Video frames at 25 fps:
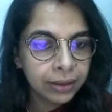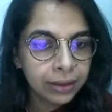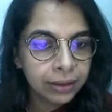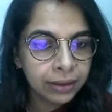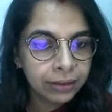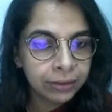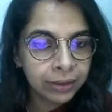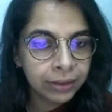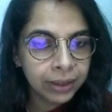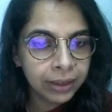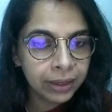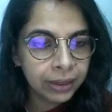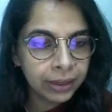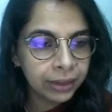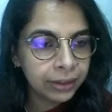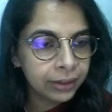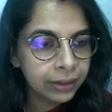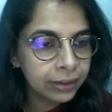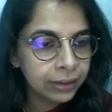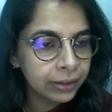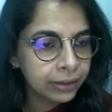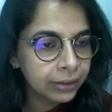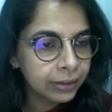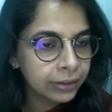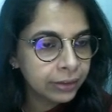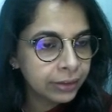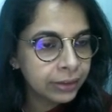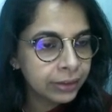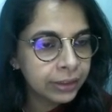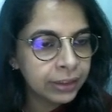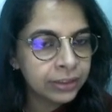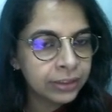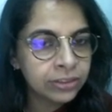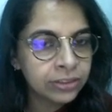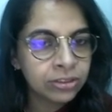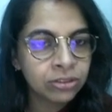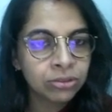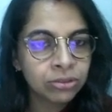Okay, now
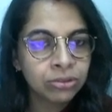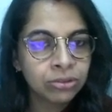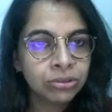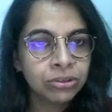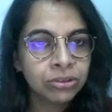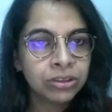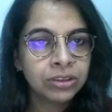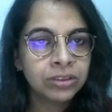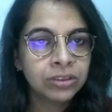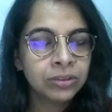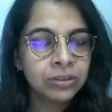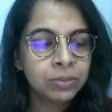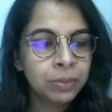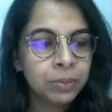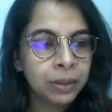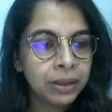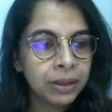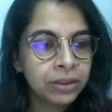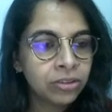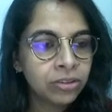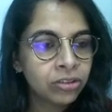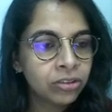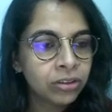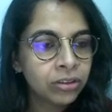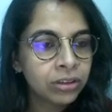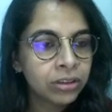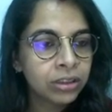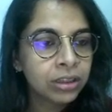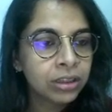let's go to this page.